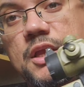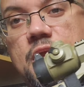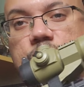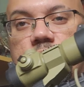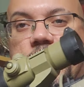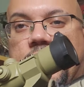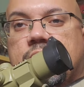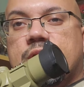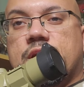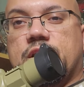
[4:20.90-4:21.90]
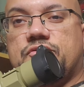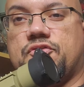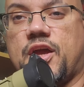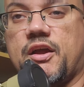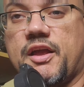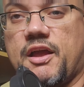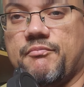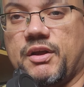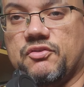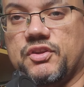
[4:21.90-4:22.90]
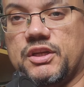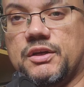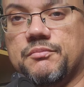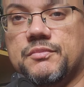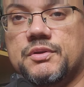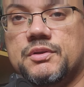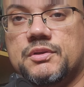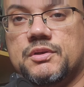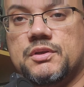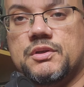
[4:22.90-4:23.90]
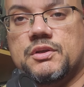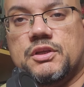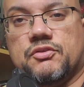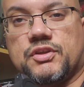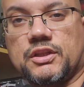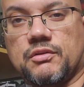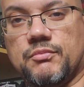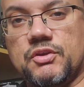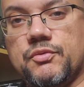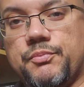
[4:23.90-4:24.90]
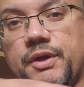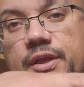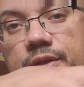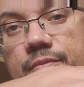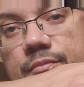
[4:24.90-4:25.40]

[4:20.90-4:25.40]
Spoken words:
M1A, and this is how I have mine set up. It's got the muzzle brake